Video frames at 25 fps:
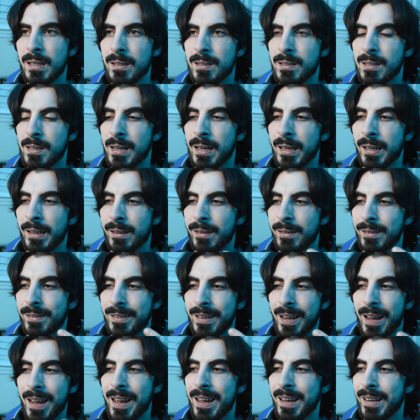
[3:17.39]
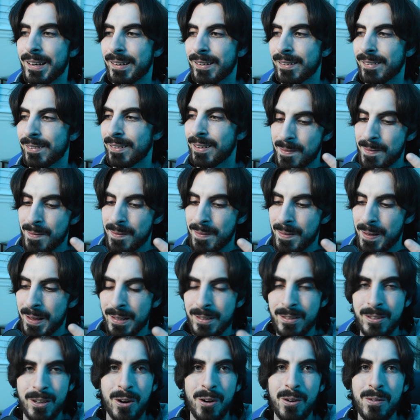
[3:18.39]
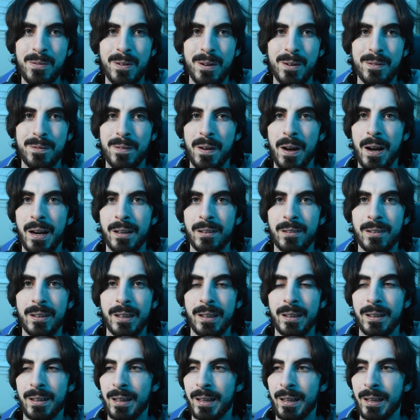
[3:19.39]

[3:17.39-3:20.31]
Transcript: It's like, dang, it's over finally.